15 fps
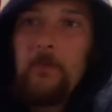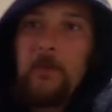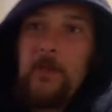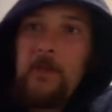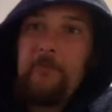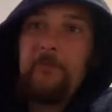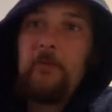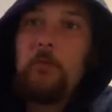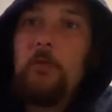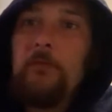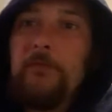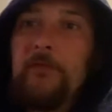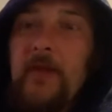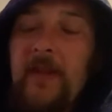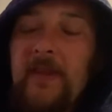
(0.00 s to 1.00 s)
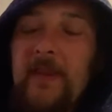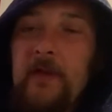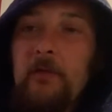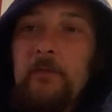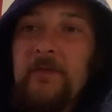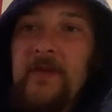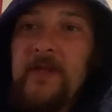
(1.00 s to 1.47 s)
If you want to stay
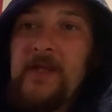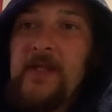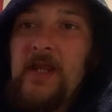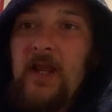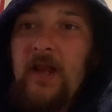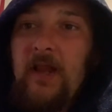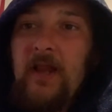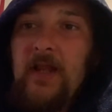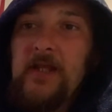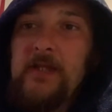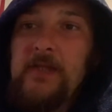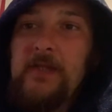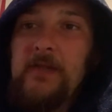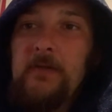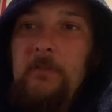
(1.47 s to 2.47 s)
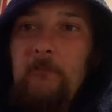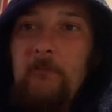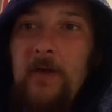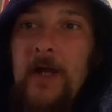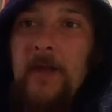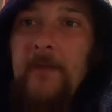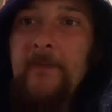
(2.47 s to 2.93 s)
on ESA
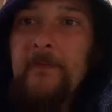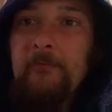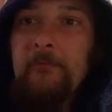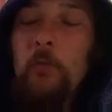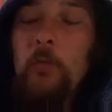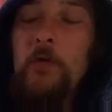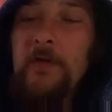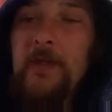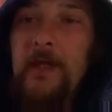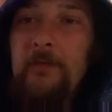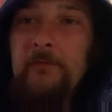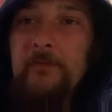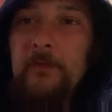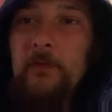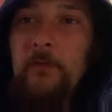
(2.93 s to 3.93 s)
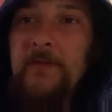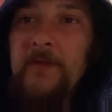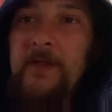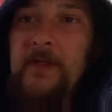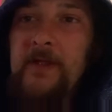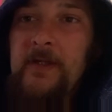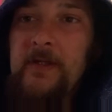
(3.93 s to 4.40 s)
and avoid having to go on
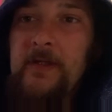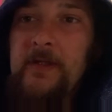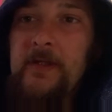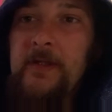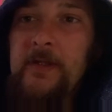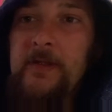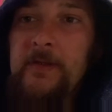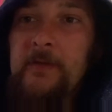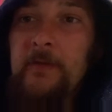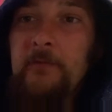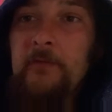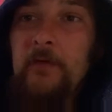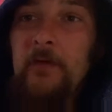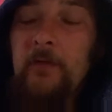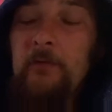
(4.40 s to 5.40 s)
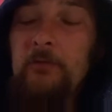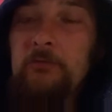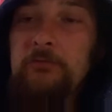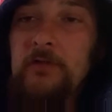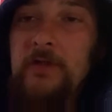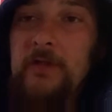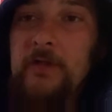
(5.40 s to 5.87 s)
Universal
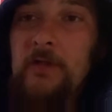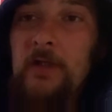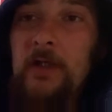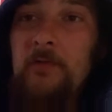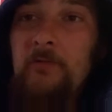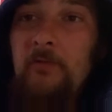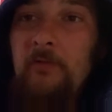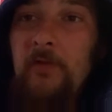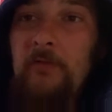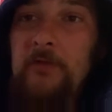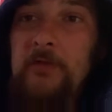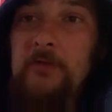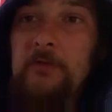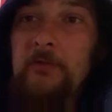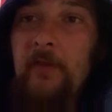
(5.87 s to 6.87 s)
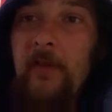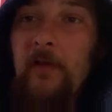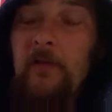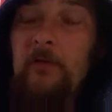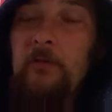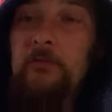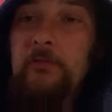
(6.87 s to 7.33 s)
Credit, I have a very good
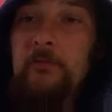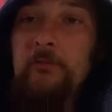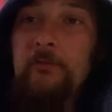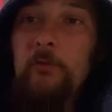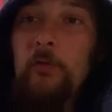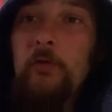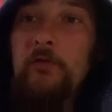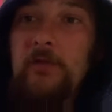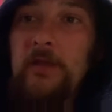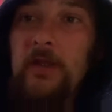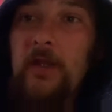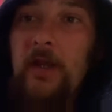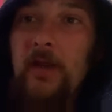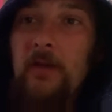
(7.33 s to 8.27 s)
solution for this.